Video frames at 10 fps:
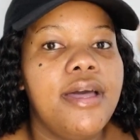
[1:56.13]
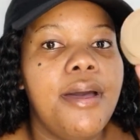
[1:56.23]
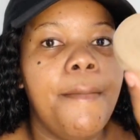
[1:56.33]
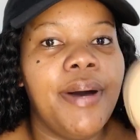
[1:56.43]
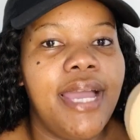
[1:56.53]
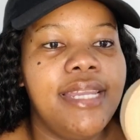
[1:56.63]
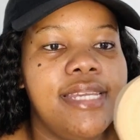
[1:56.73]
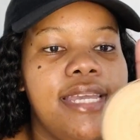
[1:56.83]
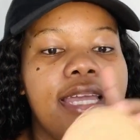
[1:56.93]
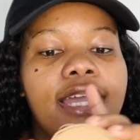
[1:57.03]

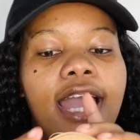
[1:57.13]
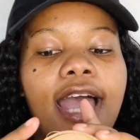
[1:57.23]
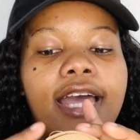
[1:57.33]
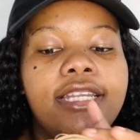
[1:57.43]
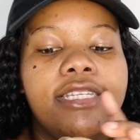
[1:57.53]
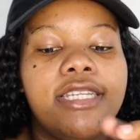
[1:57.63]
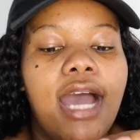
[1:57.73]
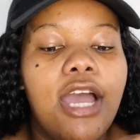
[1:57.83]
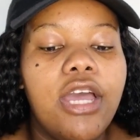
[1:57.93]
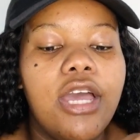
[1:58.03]
Binding, and
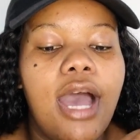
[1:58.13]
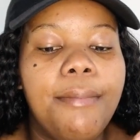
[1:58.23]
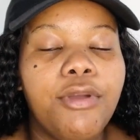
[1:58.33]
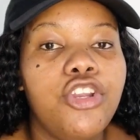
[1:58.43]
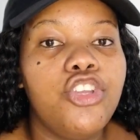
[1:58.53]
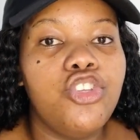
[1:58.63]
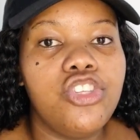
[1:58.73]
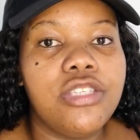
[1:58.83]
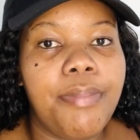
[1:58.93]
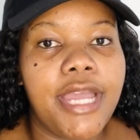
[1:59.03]
I'm gonna use
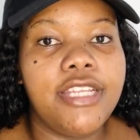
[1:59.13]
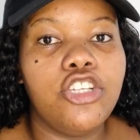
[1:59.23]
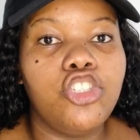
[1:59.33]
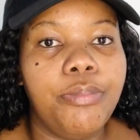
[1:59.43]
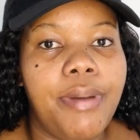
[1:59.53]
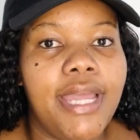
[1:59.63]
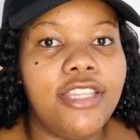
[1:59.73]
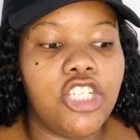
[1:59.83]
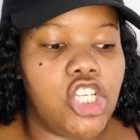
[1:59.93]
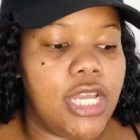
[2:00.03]
the binding to bind the
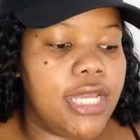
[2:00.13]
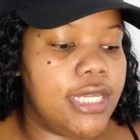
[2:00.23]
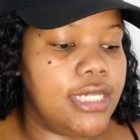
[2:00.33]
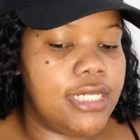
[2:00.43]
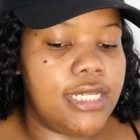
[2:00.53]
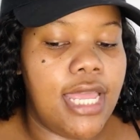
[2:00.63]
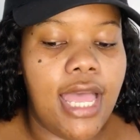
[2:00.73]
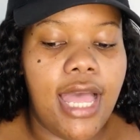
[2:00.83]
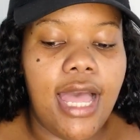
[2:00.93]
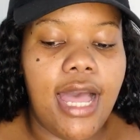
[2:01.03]
jacket.
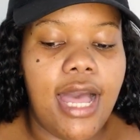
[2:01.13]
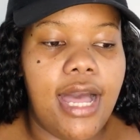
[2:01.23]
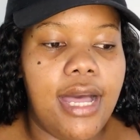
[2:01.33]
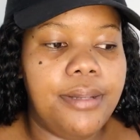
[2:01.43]
A